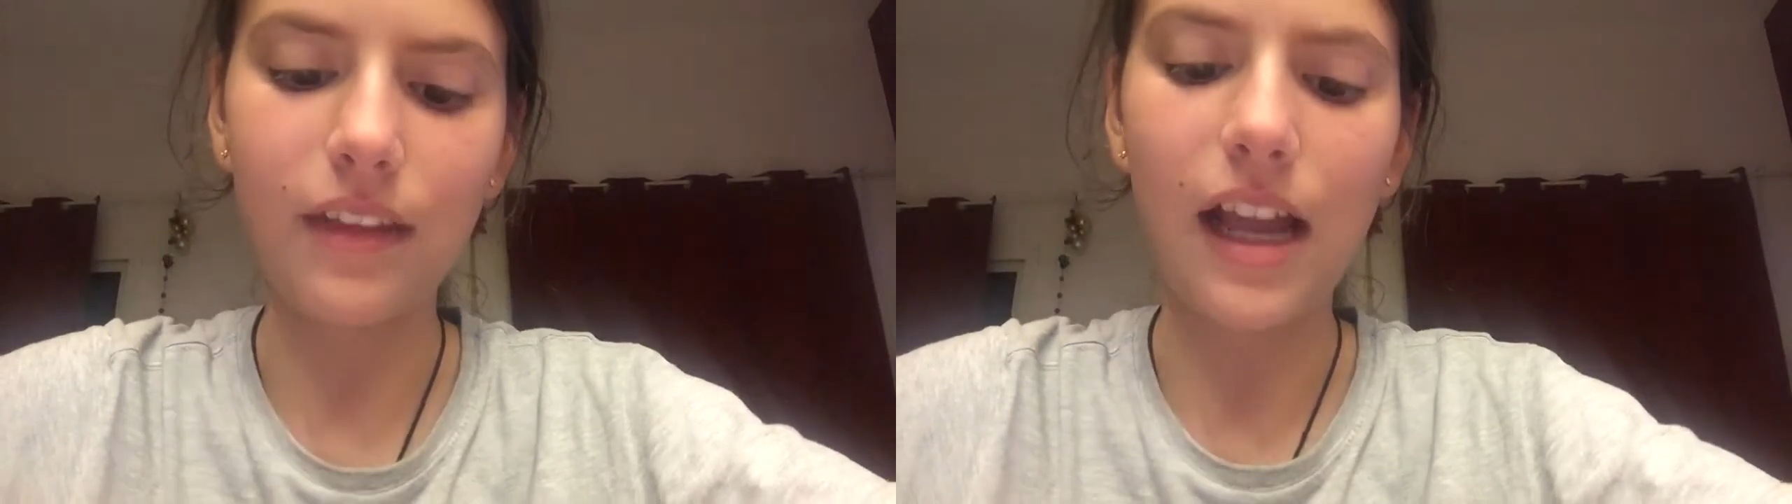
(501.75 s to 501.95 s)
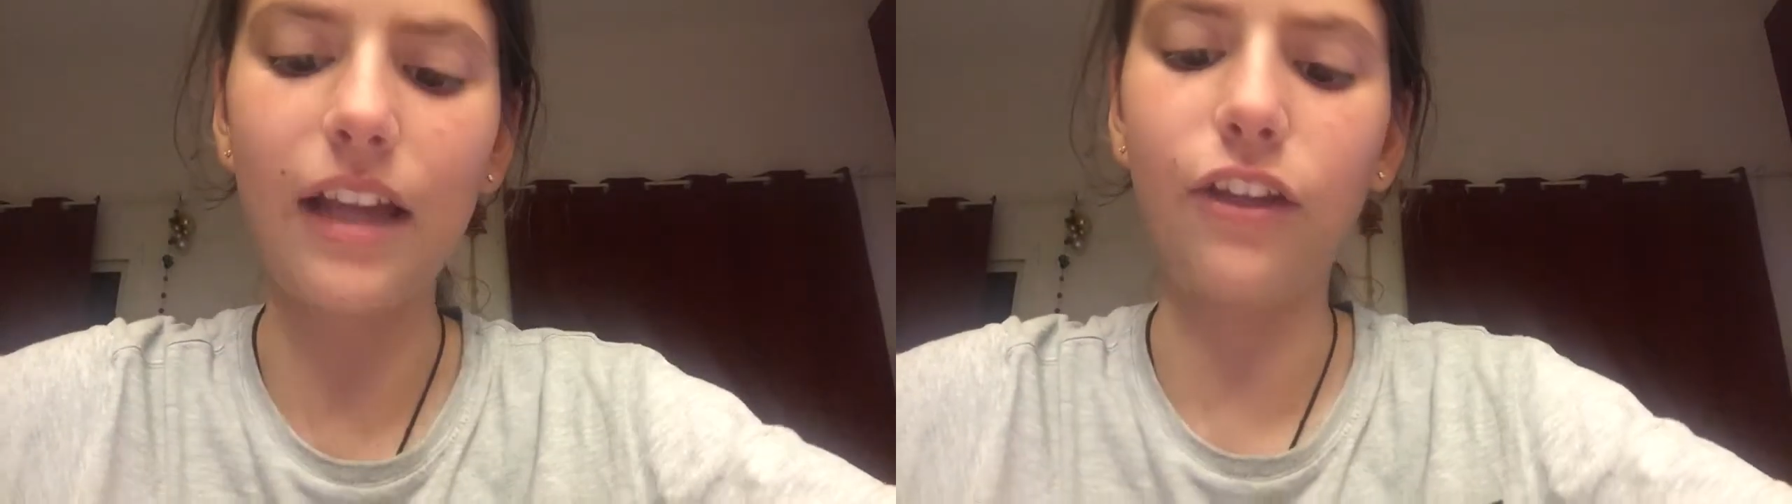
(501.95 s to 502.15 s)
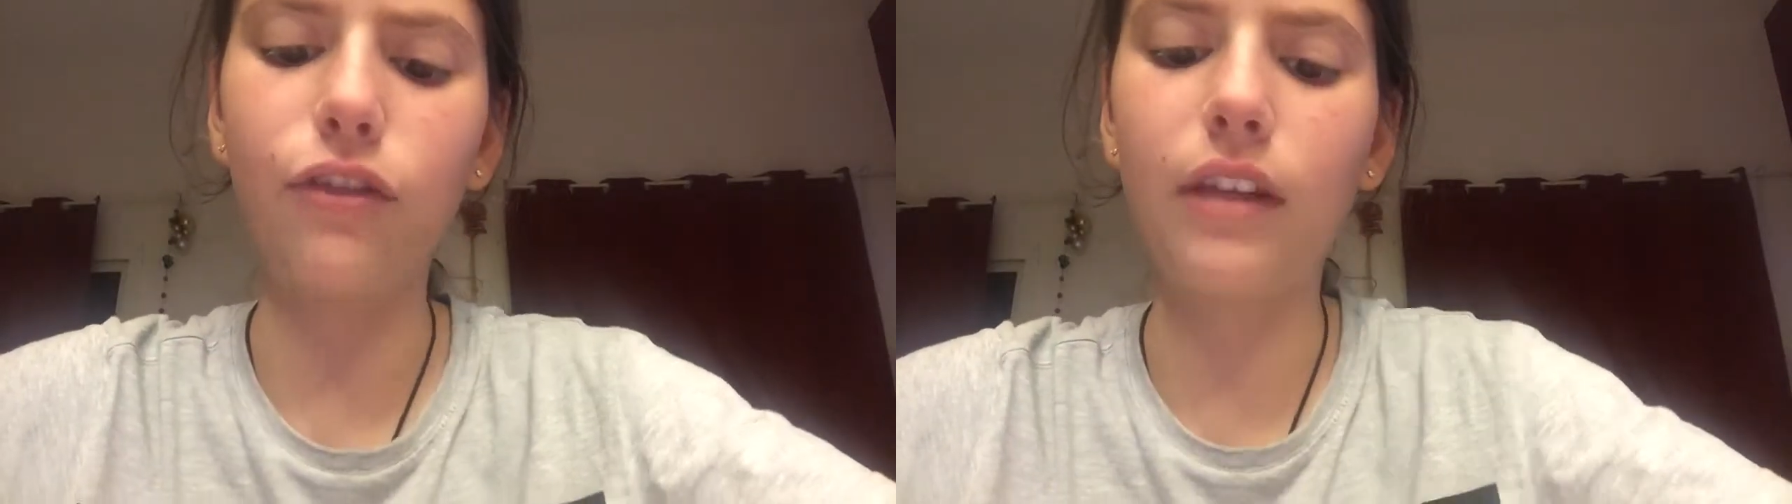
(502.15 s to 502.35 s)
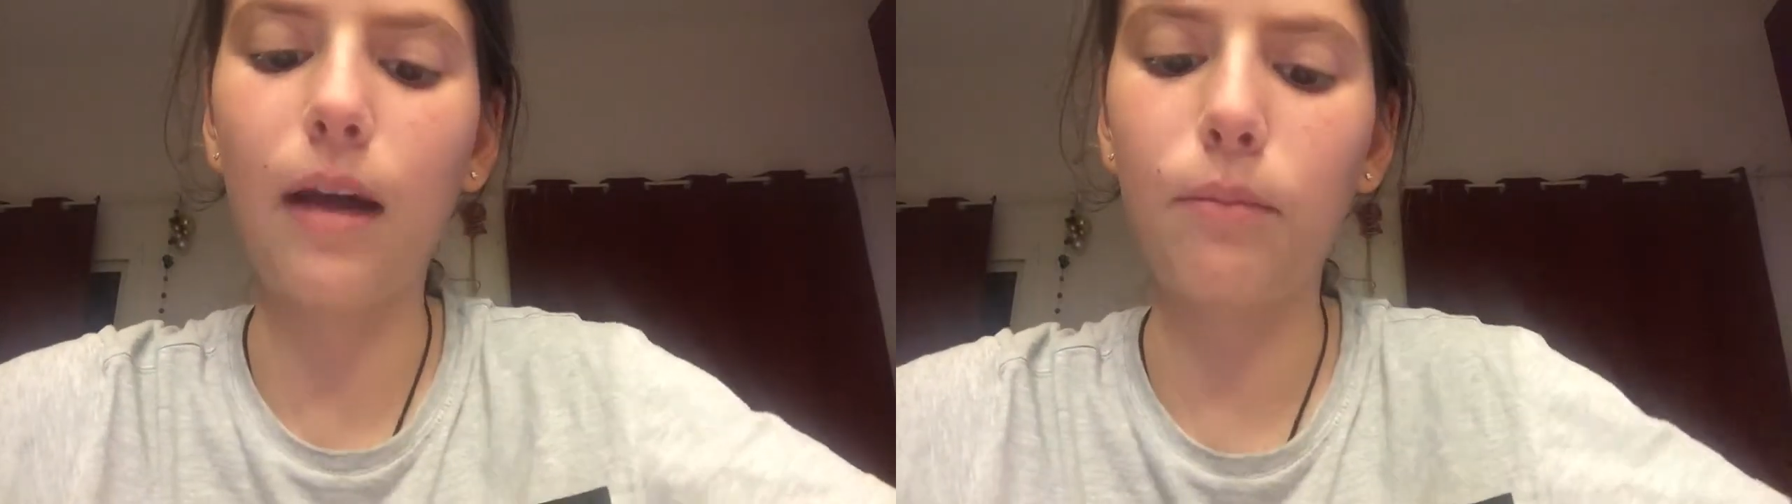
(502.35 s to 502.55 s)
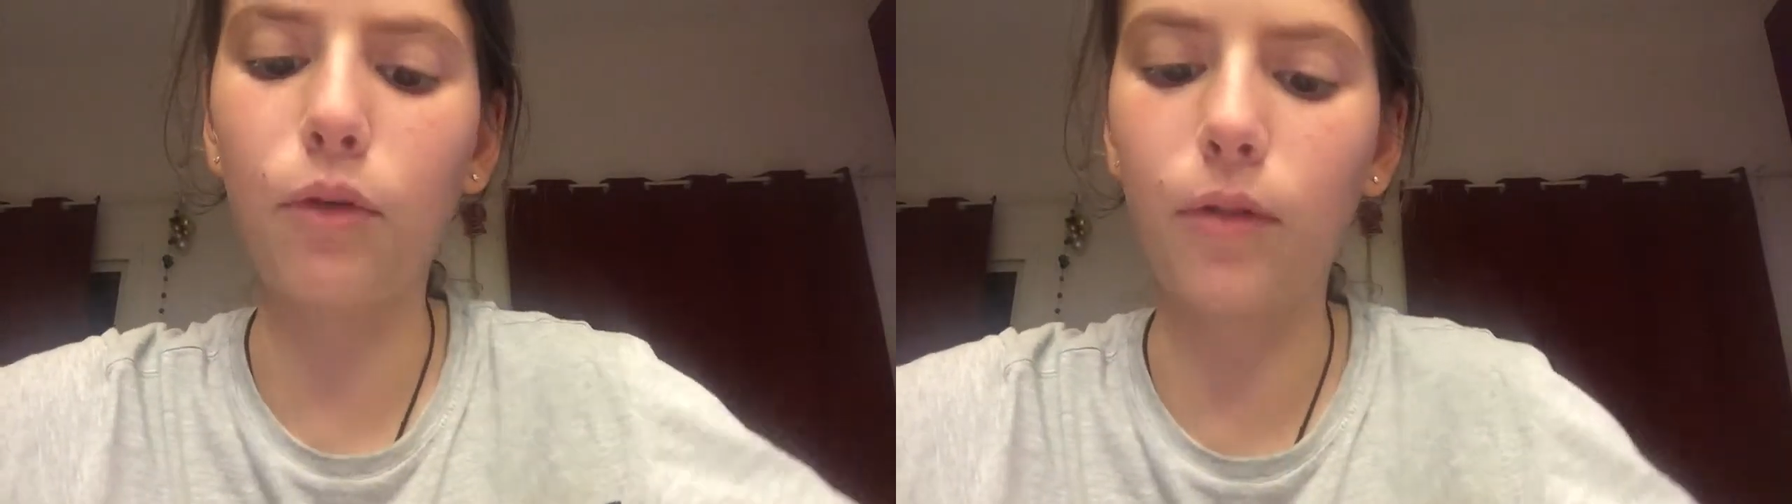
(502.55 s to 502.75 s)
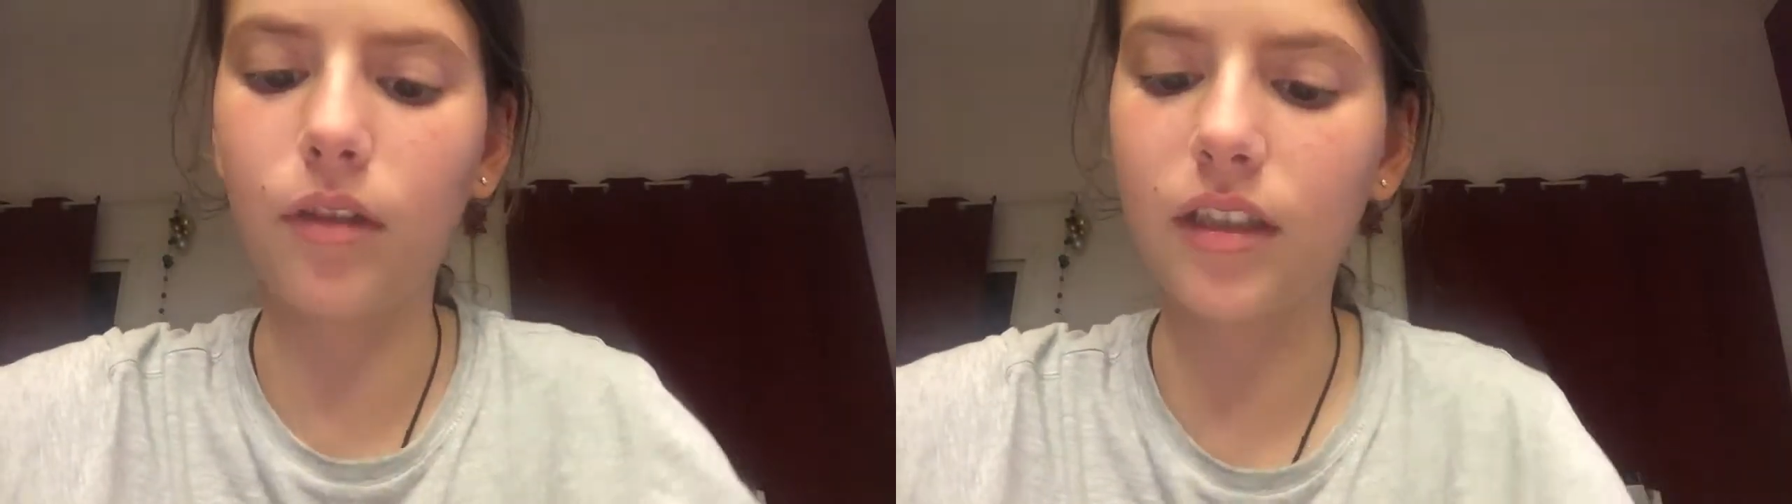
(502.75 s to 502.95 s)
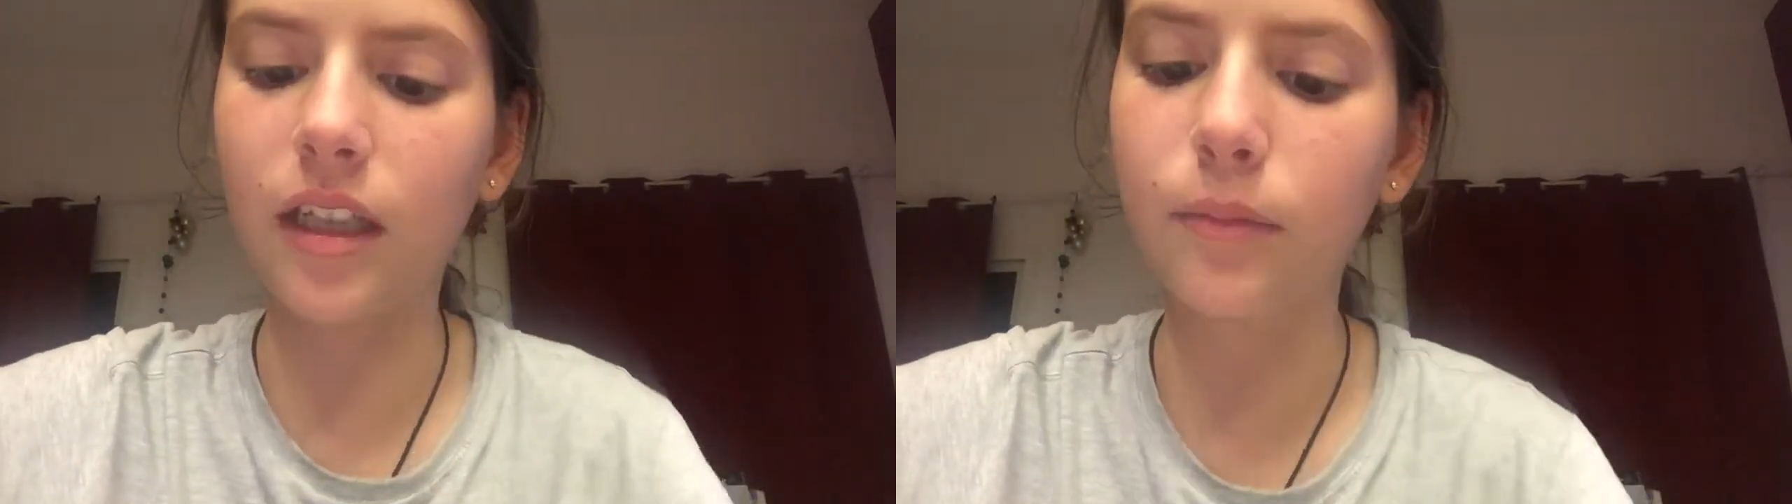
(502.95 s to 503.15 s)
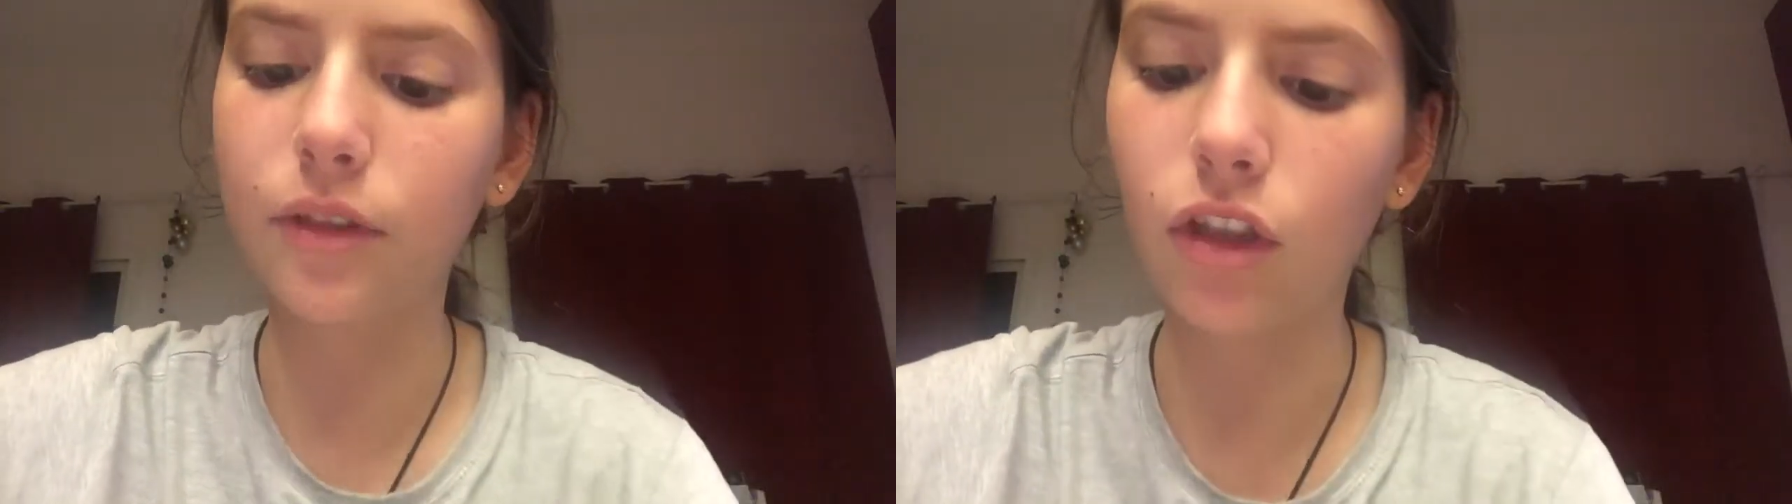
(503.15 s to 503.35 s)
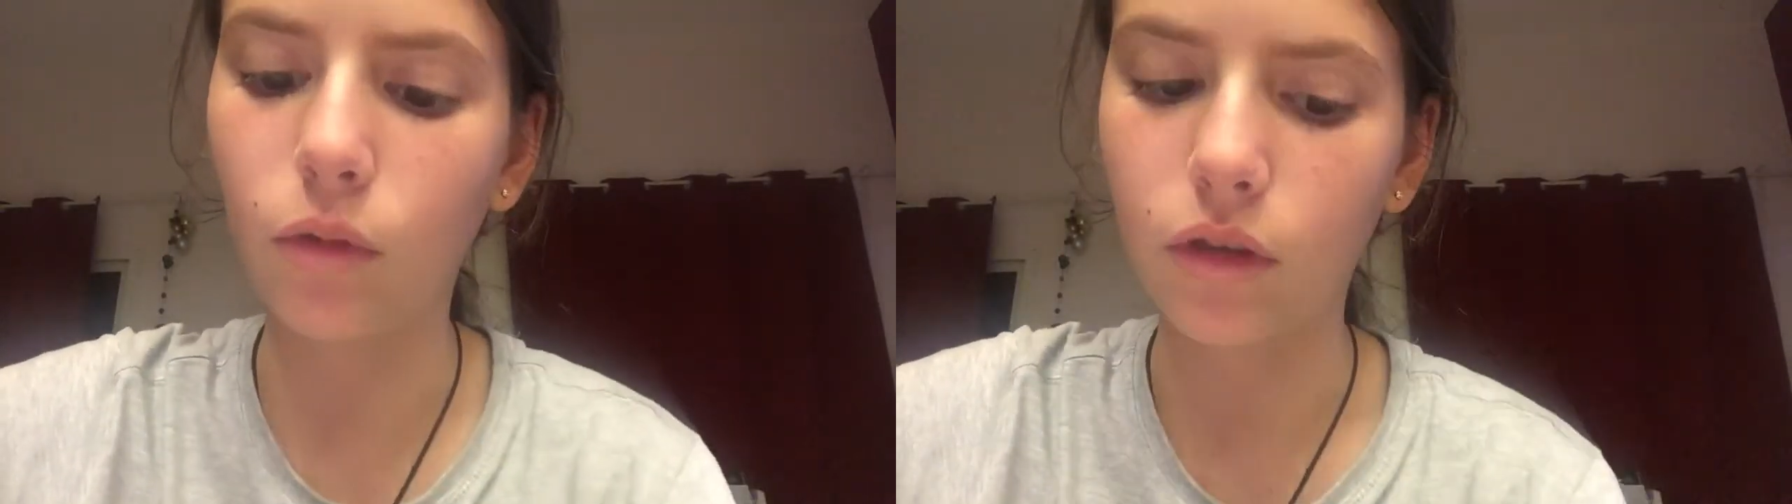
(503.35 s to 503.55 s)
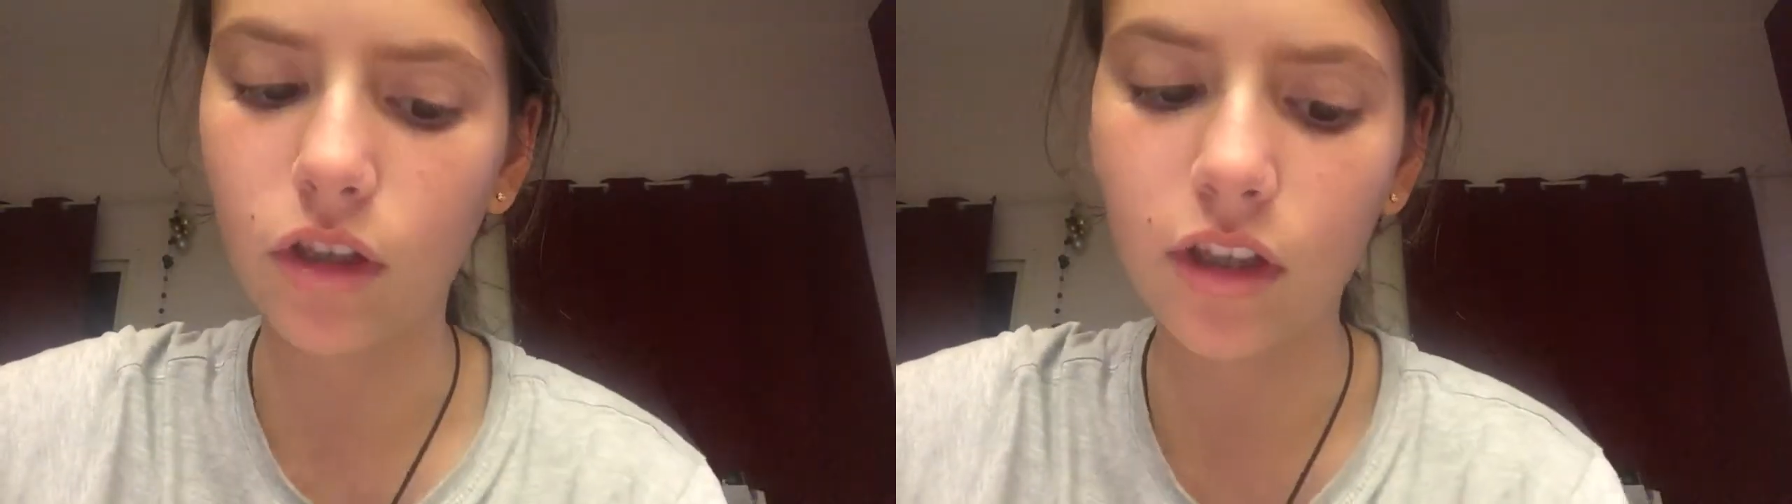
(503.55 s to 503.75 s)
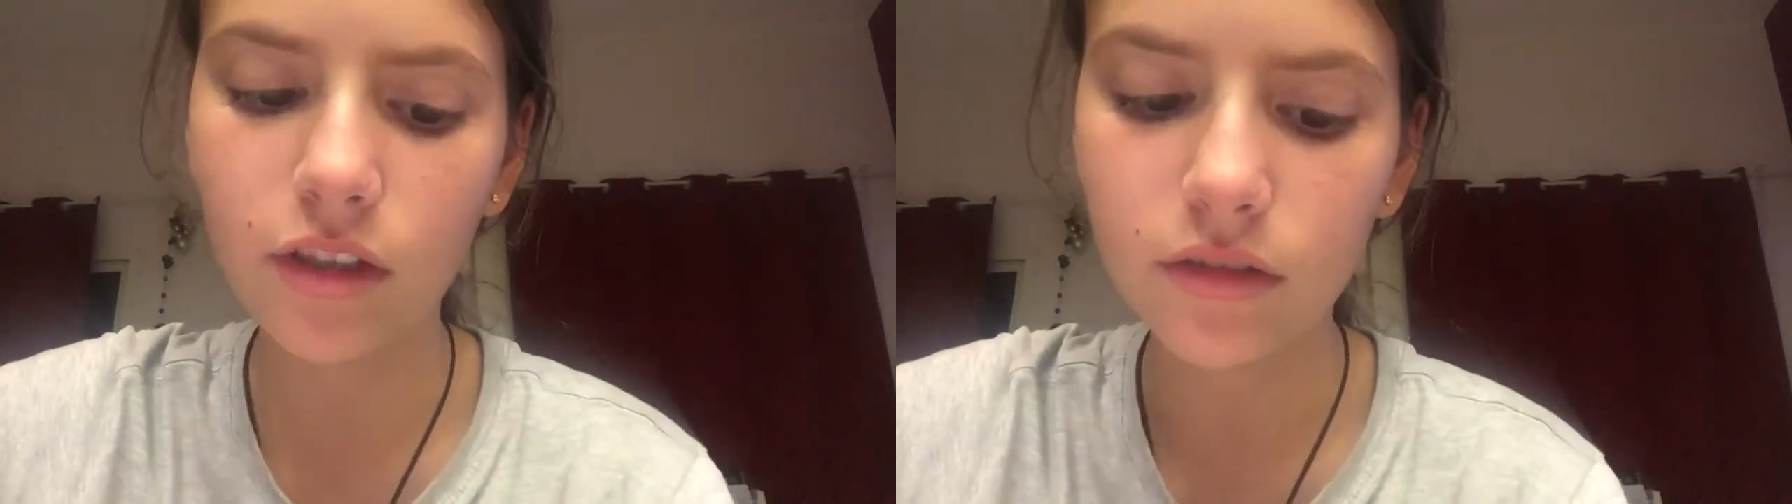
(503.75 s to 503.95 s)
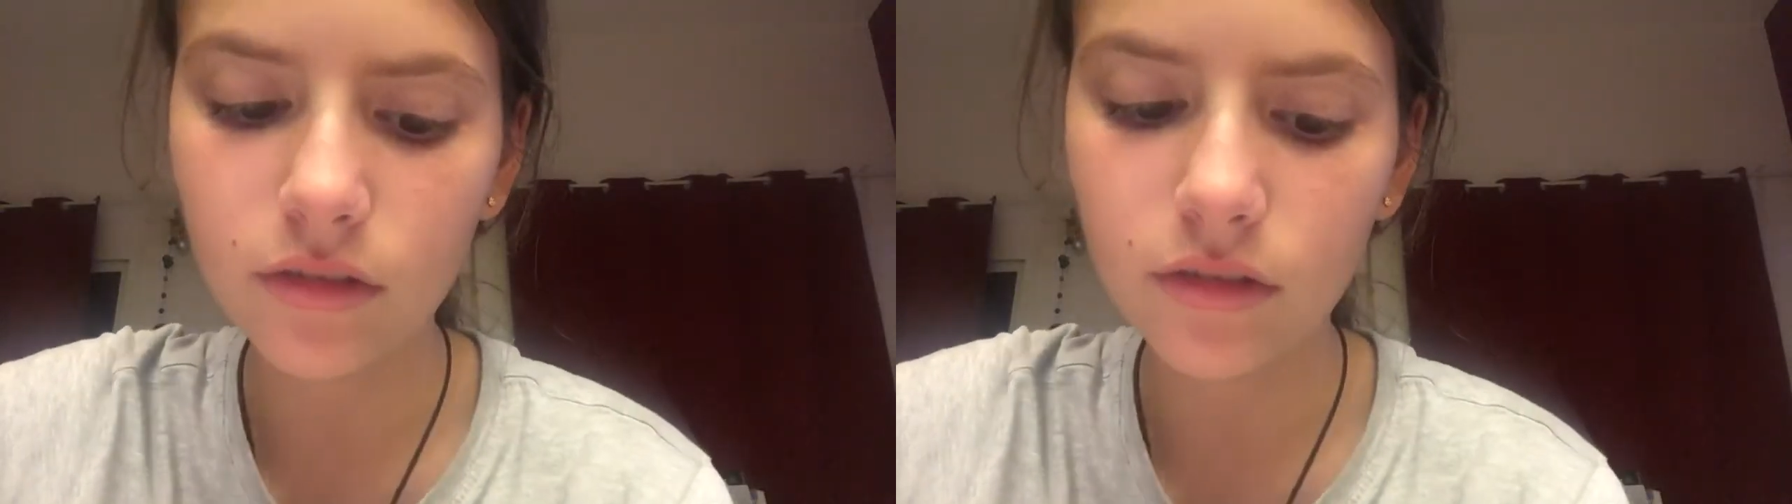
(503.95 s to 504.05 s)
"I knew that boy would come to no good."